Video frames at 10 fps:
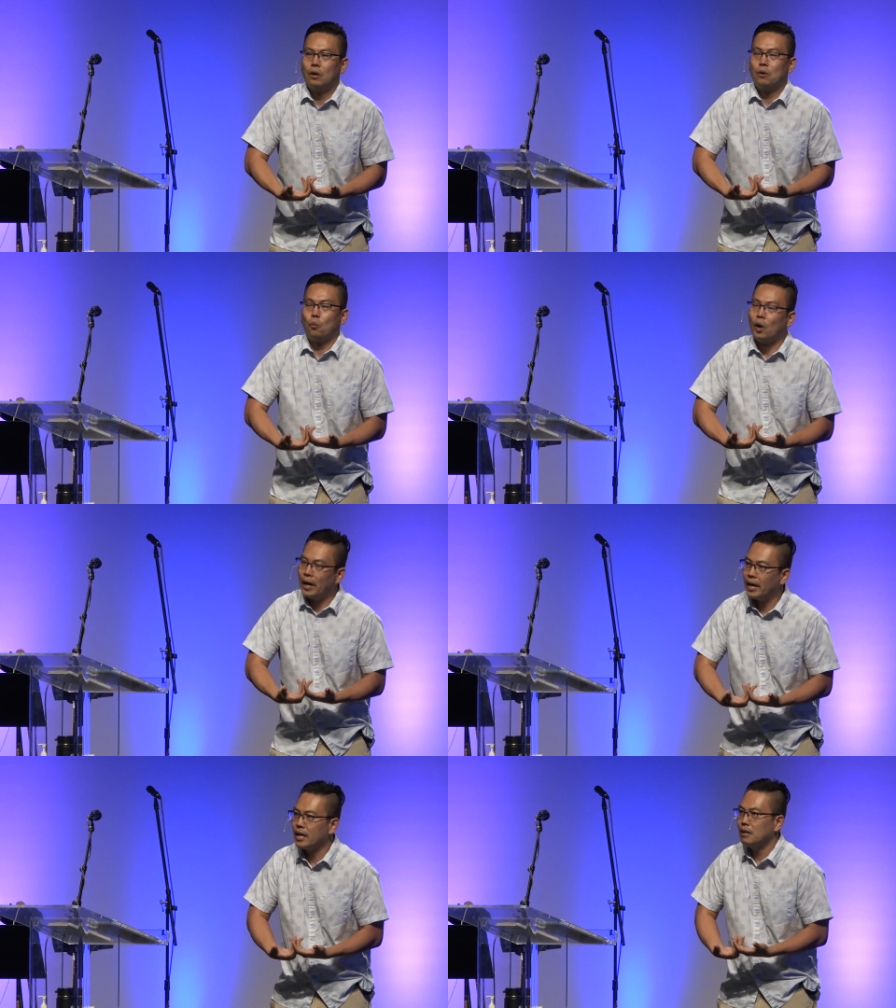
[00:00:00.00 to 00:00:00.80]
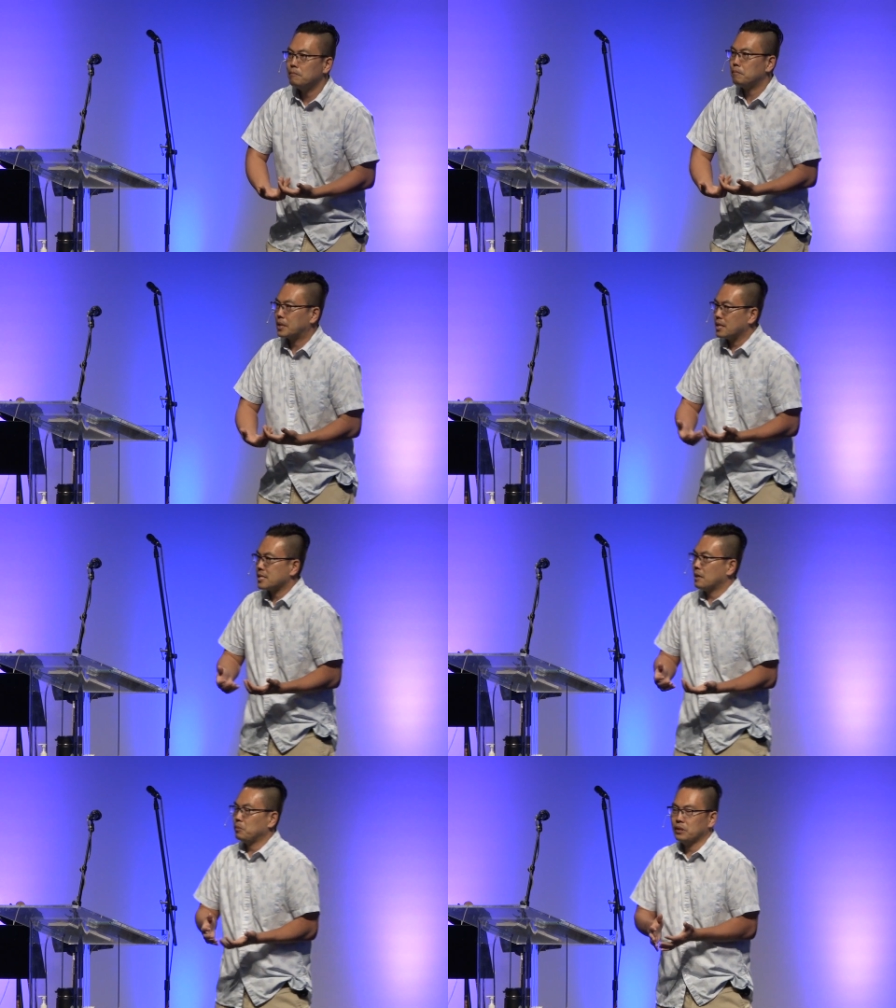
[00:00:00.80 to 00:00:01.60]
Why? Because
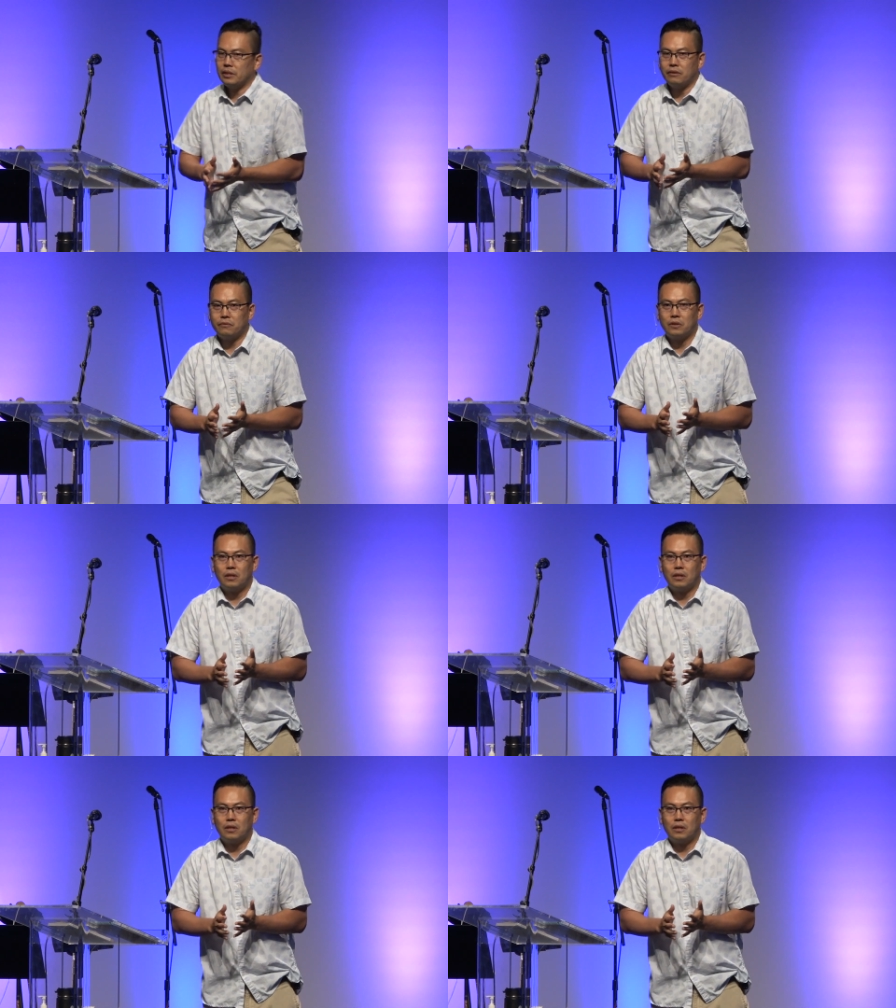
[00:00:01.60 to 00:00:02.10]
I believe